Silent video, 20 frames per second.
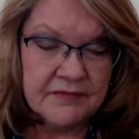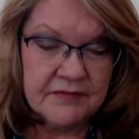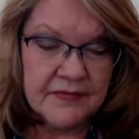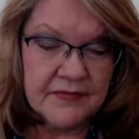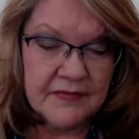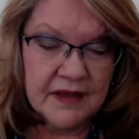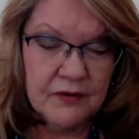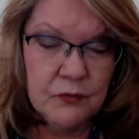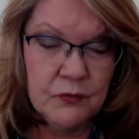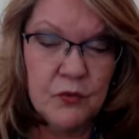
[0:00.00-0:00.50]

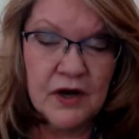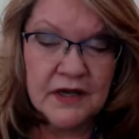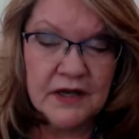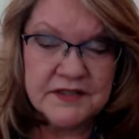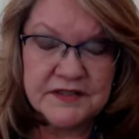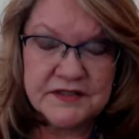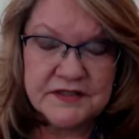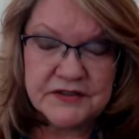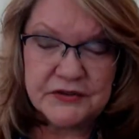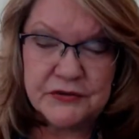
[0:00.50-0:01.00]
want
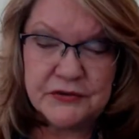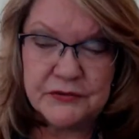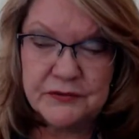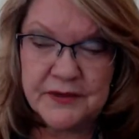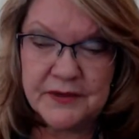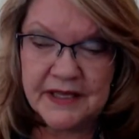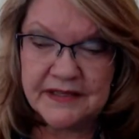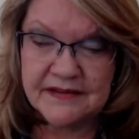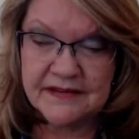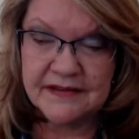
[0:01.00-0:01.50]
to do.
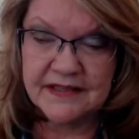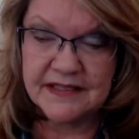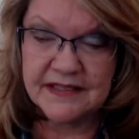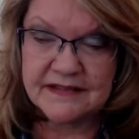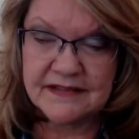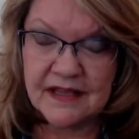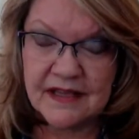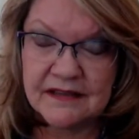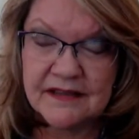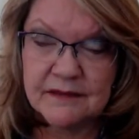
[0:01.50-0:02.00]

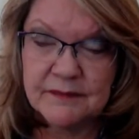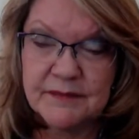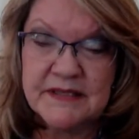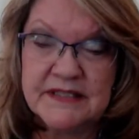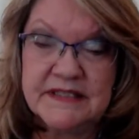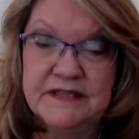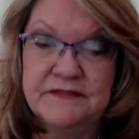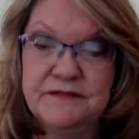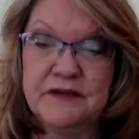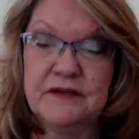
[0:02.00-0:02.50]
It's a little bit
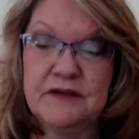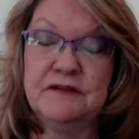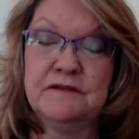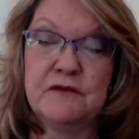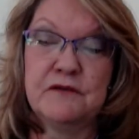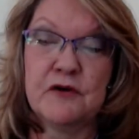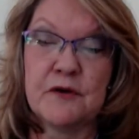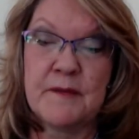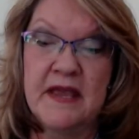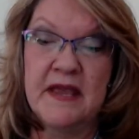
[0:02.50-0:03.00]
difficult
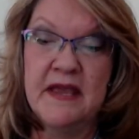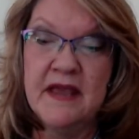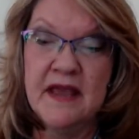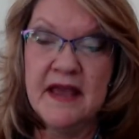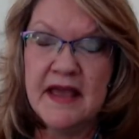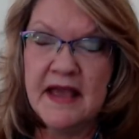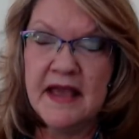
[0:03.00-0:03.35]
for me.